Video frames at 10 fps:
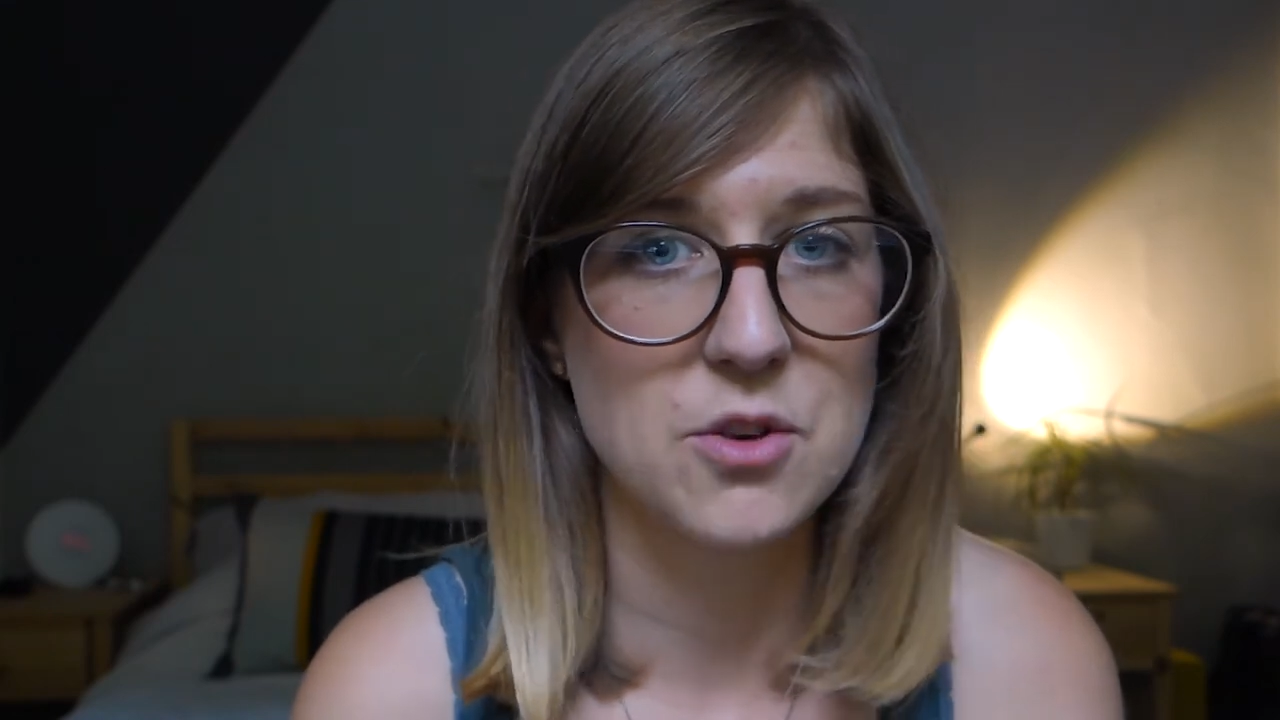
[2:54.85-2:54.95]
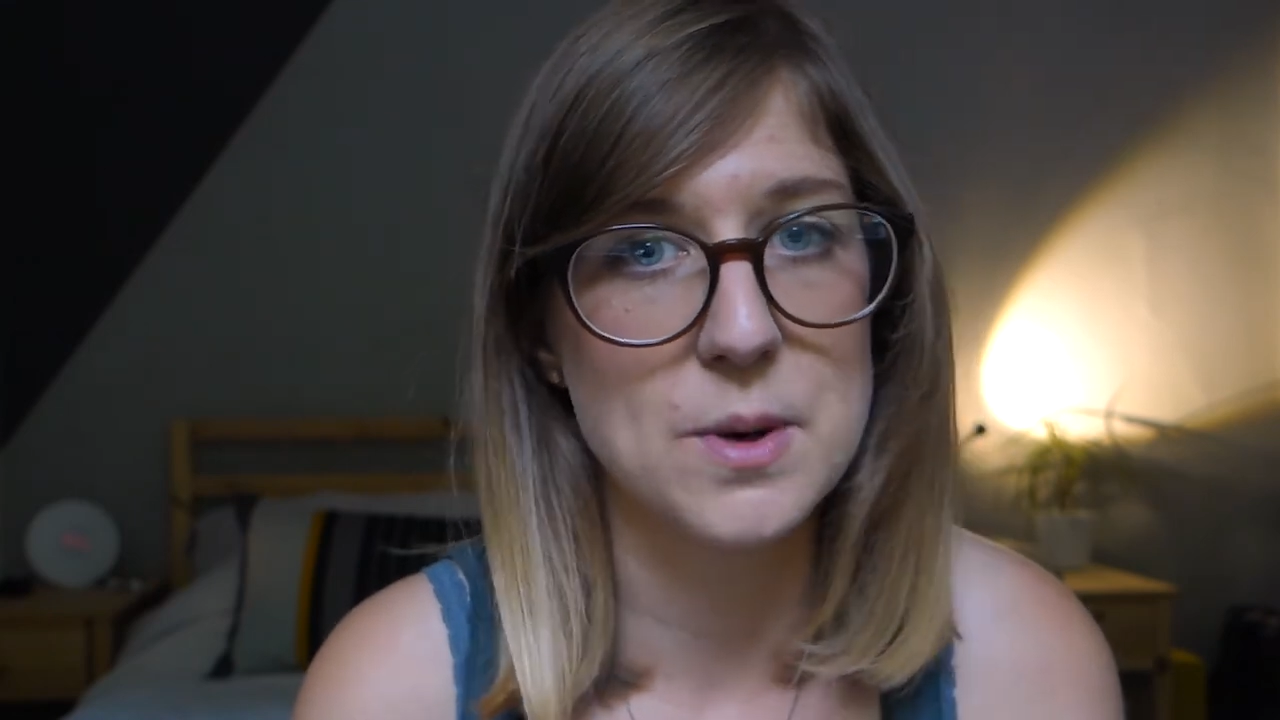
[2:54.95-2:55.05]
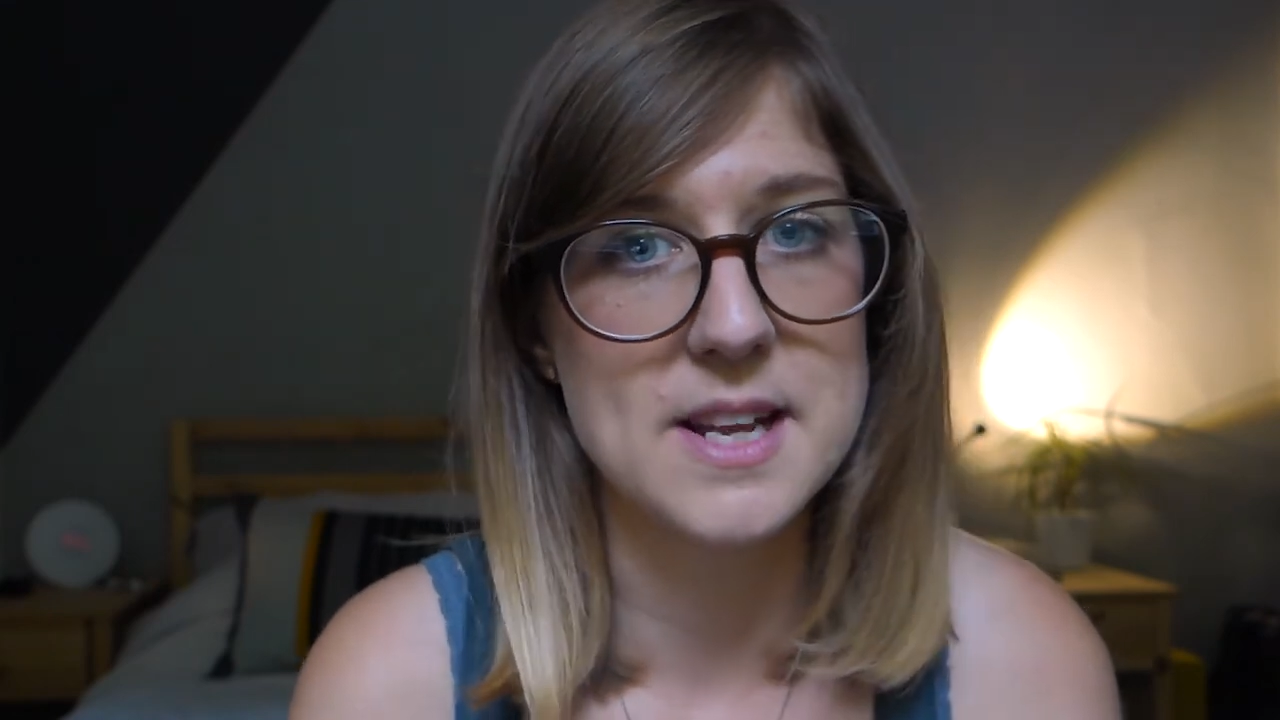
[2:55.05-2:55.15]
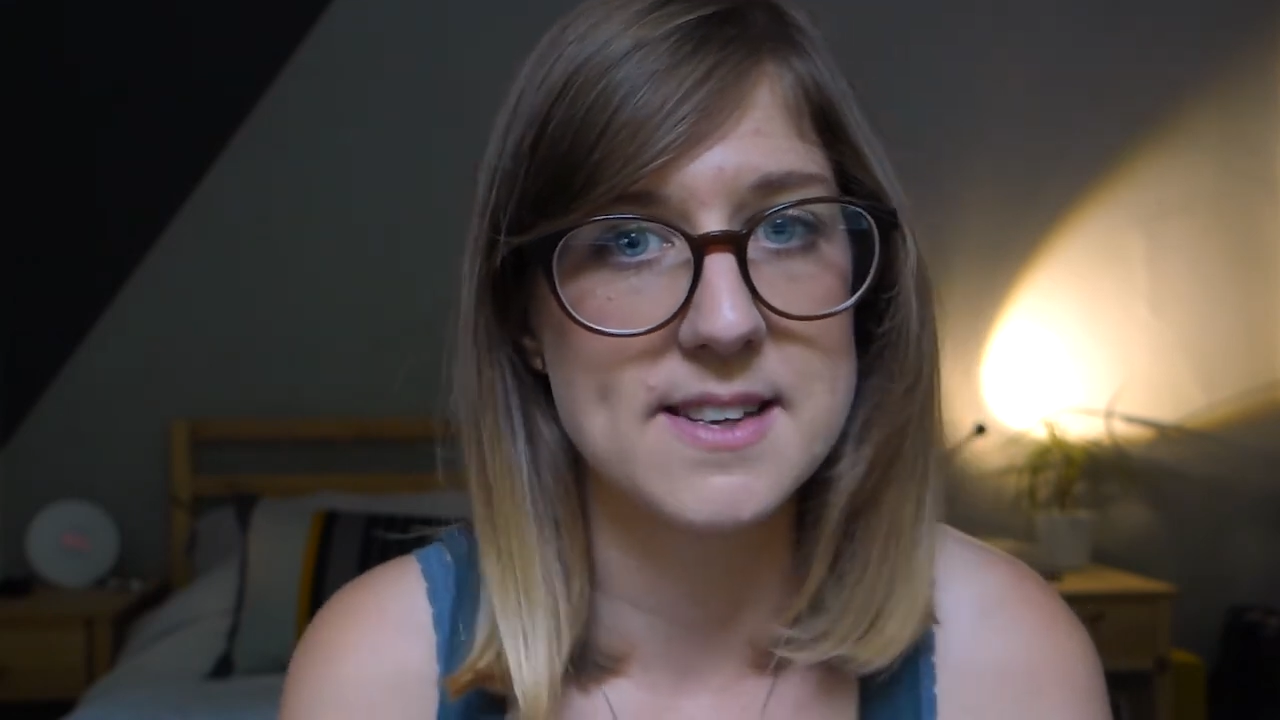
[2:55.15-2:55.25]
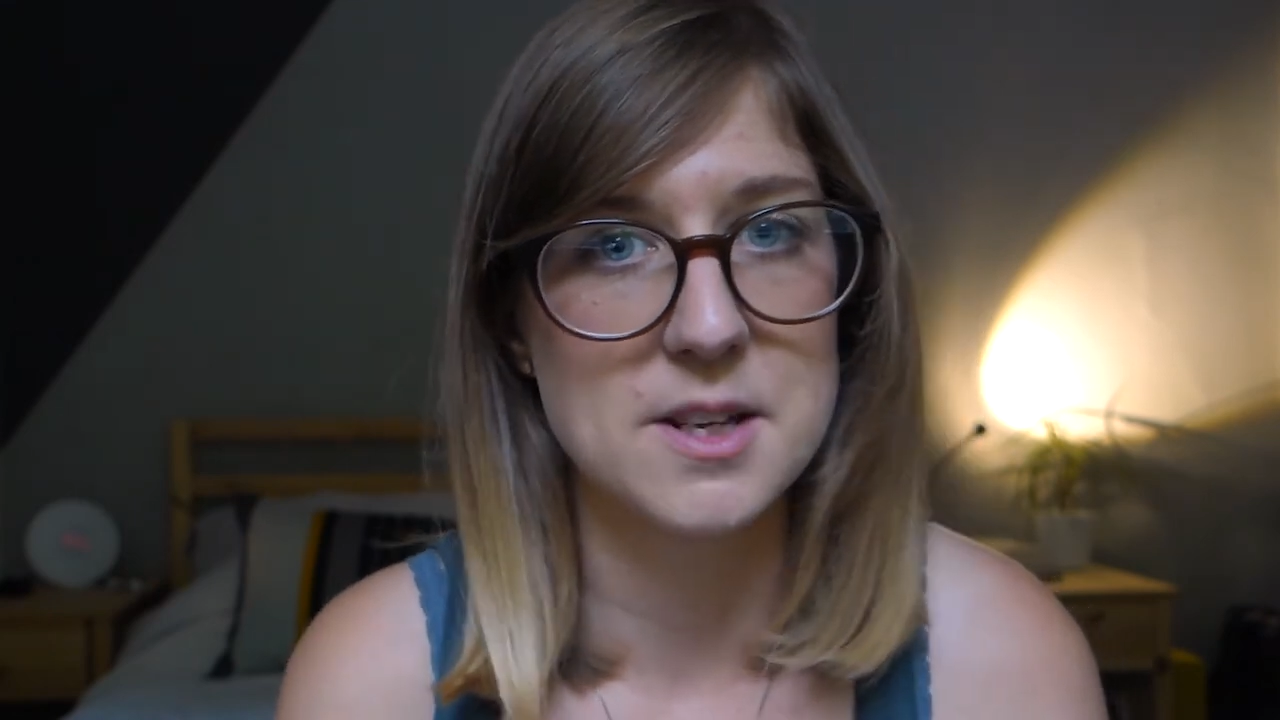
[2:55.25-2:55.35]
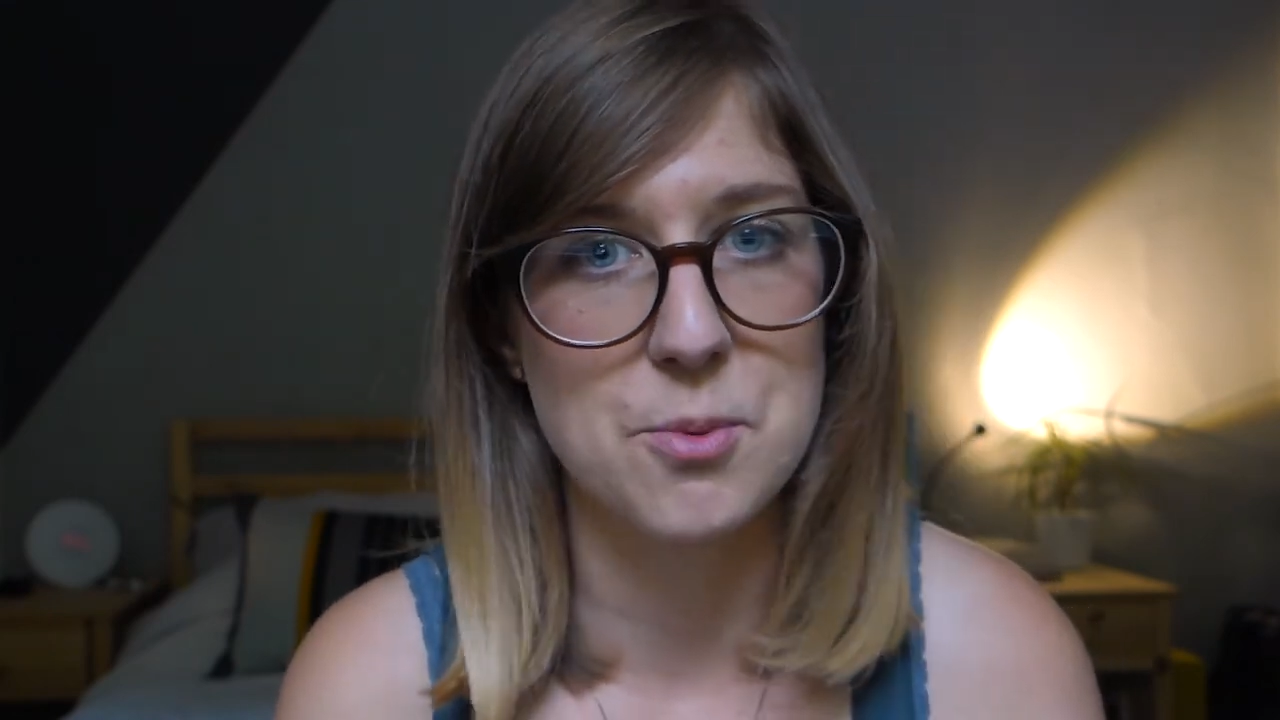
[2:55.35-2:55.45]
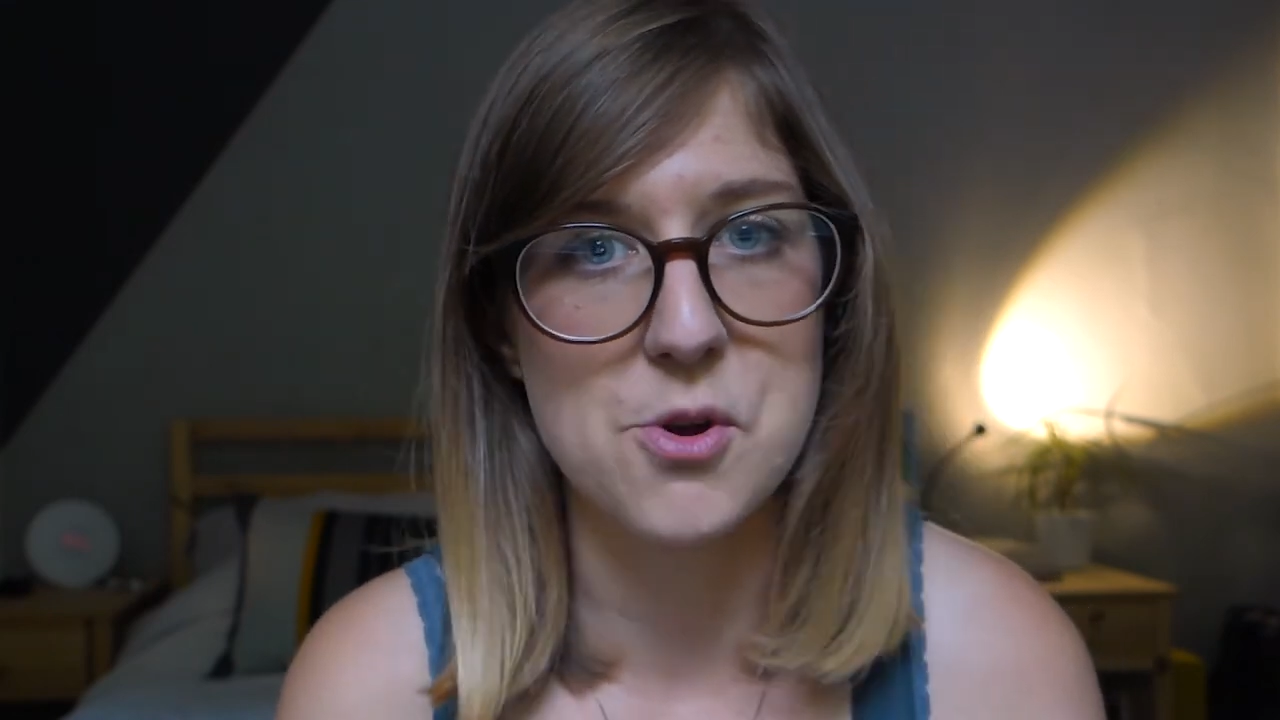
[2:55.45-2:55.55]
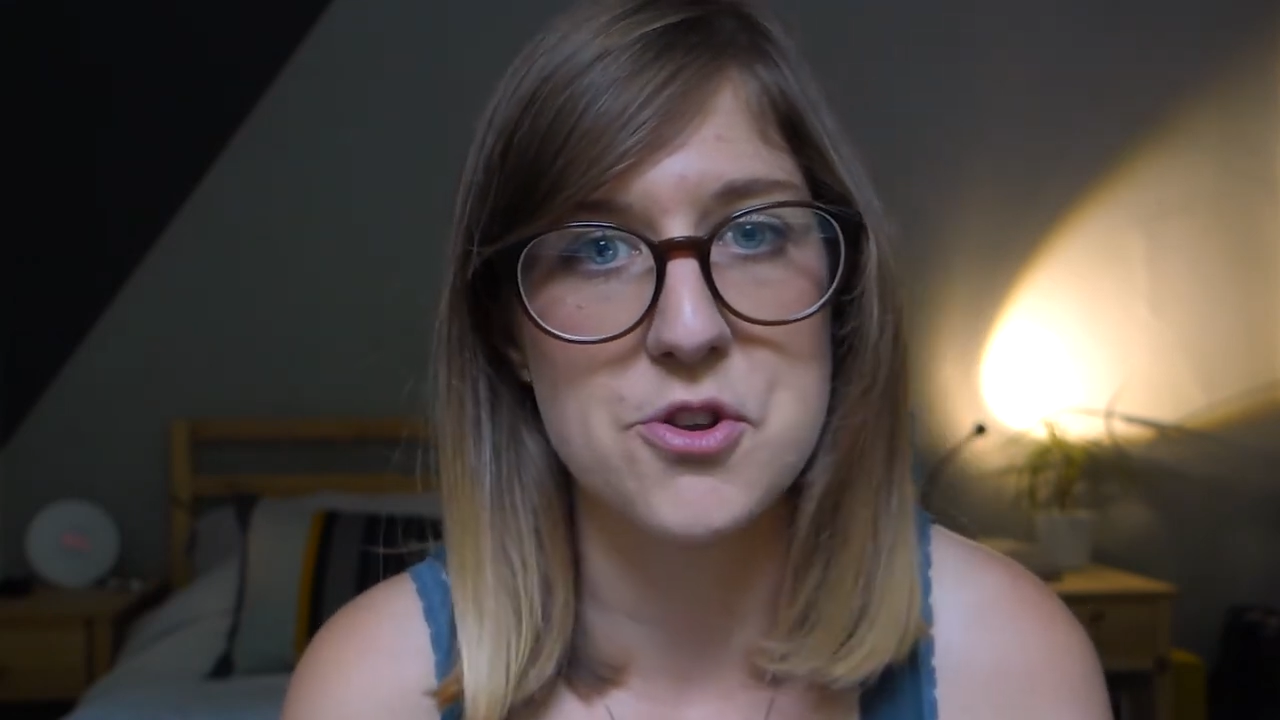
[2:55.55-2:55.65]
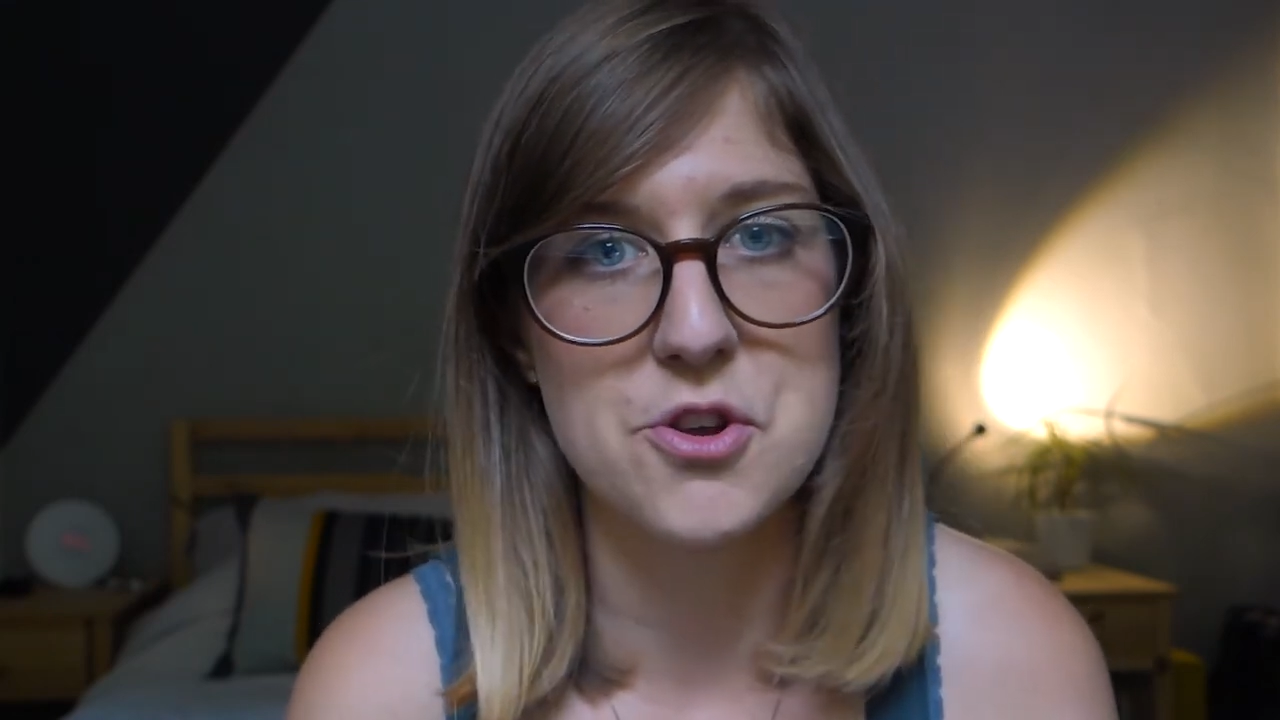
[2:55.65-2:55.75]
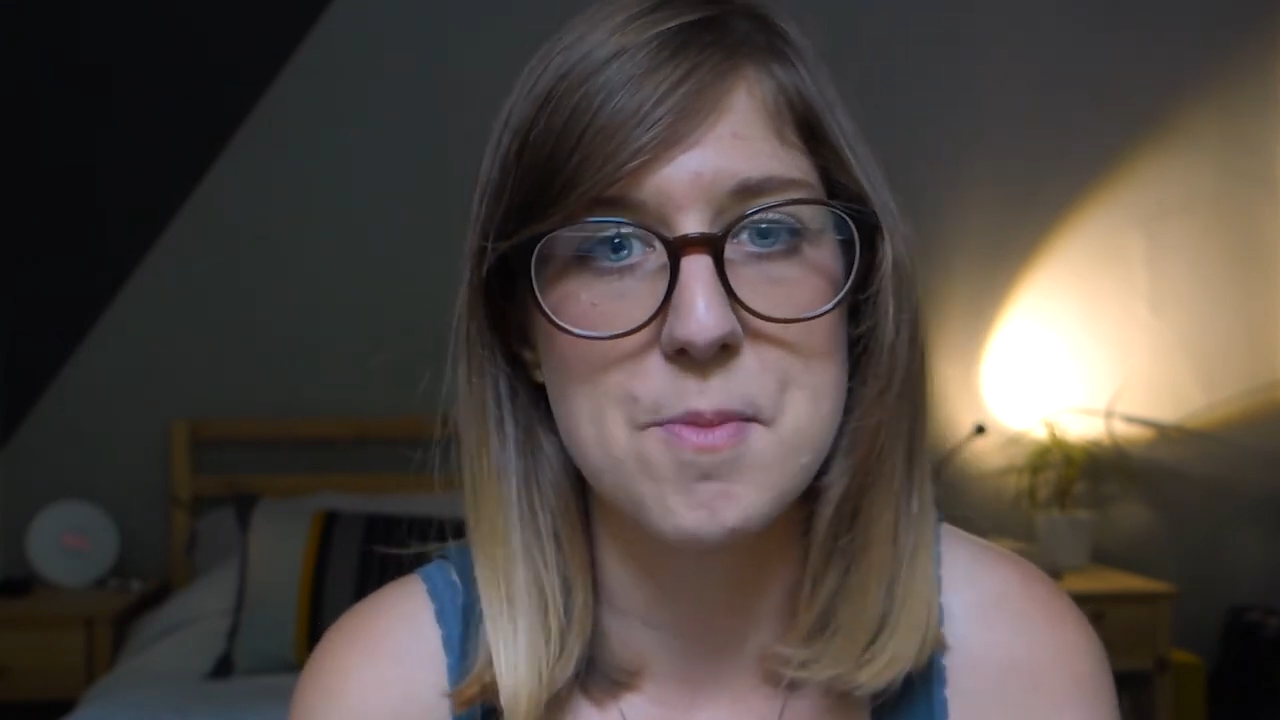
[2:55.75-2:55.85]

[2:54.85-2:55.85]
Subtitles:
26.2